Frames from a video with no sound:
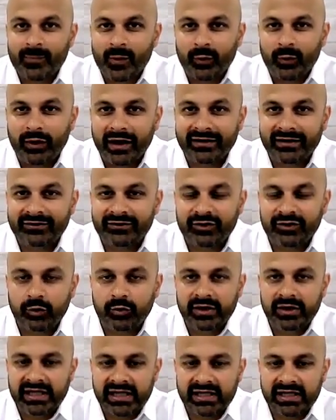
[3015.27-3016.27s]
Right. So
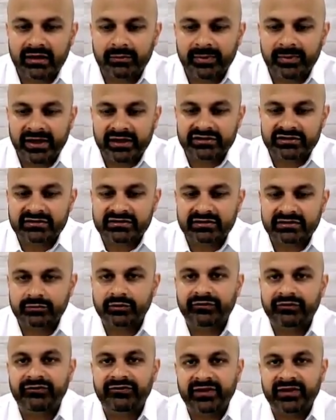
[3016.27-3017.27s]
we need our patients to
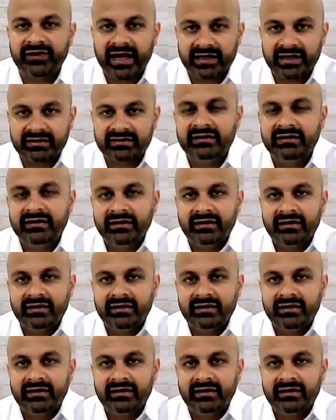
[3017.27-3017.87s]
reflect